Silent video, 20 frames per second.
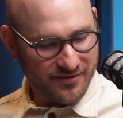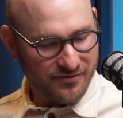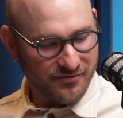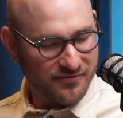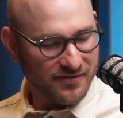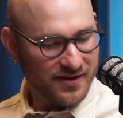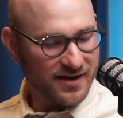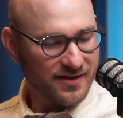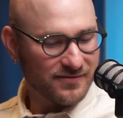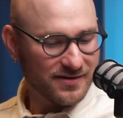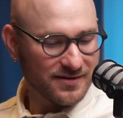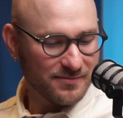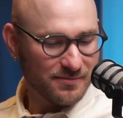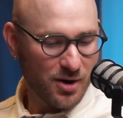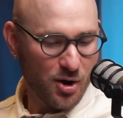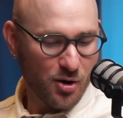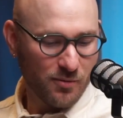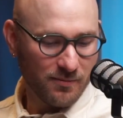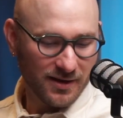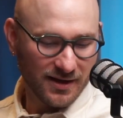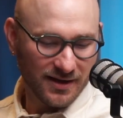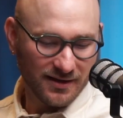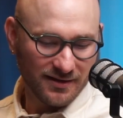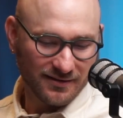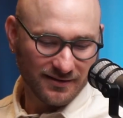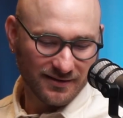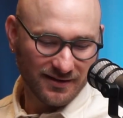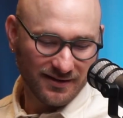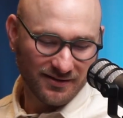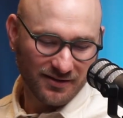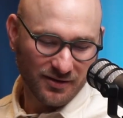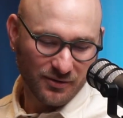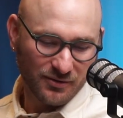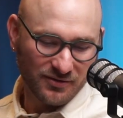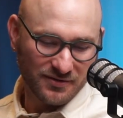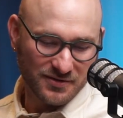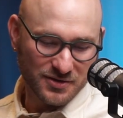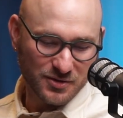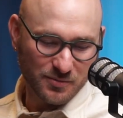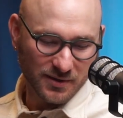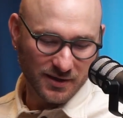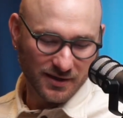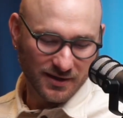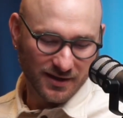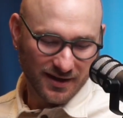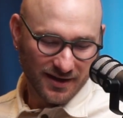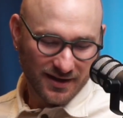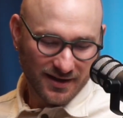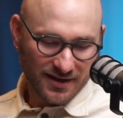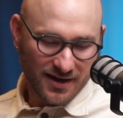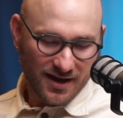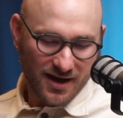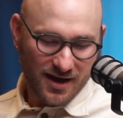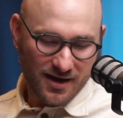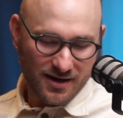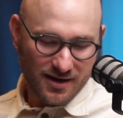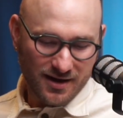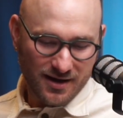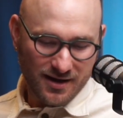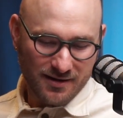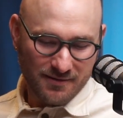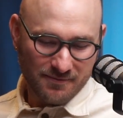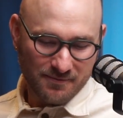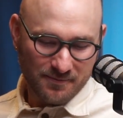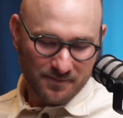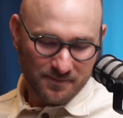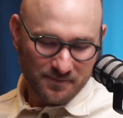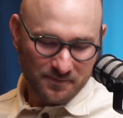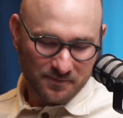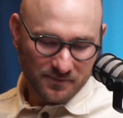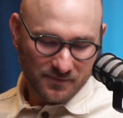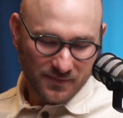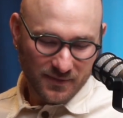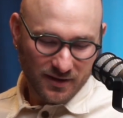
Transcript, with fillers: favorite moment. It's so stupid. Um,